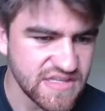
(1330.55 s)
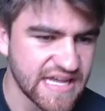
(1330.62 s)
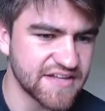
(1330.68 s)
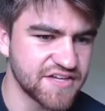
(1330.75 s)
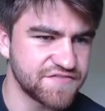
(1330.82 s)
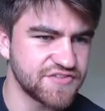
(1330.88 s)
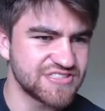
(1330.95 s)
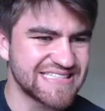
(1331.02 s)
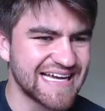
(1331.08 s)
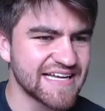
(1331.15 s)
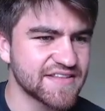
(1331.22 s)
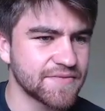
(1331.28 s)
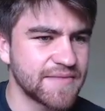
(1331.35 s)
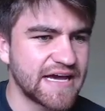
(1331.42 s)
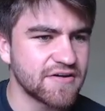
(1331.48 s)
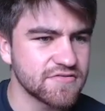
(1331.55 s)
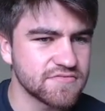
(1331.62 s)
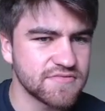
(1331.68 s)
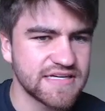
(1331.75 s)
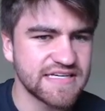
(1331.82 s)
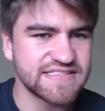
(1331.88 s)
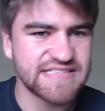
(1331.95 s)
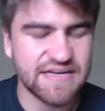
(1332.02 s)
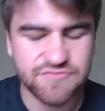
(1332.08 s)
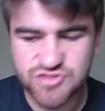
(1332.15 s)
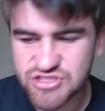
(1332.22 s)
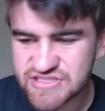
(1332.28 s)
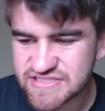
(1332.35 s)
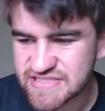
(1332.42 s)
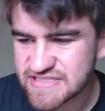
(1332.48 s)
And if you take them out, he's
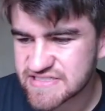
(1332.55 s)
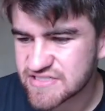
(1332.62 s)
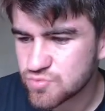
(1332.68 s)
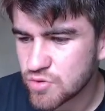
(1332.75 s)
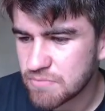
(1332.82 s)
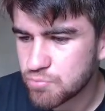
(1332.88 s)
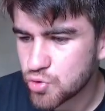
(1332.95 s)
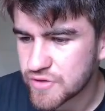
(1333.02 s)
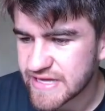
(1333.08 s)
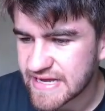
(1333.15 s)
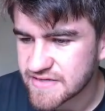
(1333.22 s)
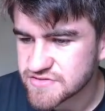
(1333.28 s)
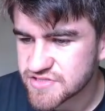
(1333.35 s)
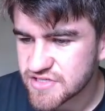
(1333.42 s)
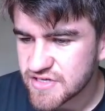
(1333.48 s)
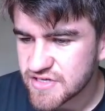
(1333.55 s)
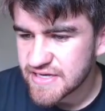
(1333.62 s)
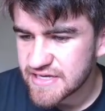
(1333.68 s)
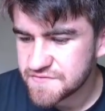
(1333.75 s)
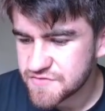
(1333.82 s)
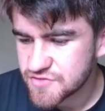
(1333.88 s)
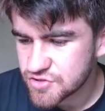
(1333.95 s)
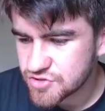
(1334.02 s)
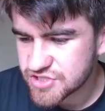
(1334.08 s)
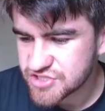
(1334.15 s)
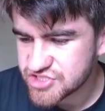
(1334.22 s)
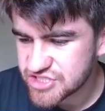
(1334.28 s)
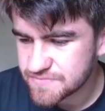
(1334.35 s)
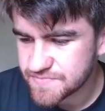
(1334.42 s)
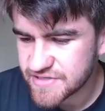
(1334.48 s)
averaging 61.8. If you look
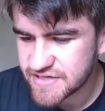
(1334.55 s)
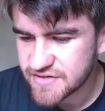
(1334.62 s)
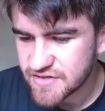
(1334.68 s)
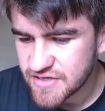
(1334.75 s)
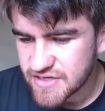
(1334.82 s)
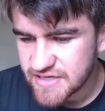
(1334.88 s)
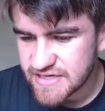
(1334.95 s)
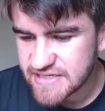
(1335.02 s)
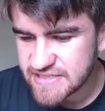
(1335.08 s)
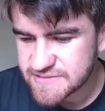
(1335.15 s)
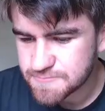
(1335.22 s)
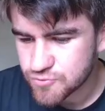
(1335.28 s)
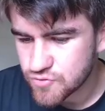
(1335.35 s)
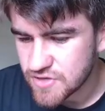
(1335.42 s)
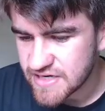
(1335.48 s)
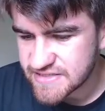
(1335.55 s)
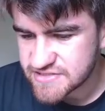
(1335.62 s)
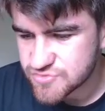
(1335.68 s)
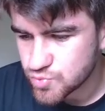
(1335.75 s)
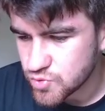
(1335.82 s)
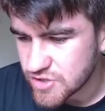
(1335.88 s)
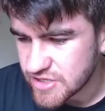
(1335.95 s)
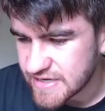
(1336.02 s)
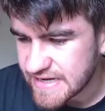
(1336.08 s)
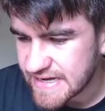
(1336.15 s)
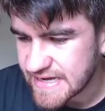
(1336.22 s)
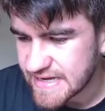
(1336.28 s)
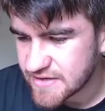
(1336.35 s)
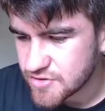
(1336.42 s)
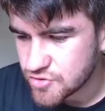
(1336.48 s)
at Jinby, he's priced
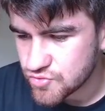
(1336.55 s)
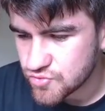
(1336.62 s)
at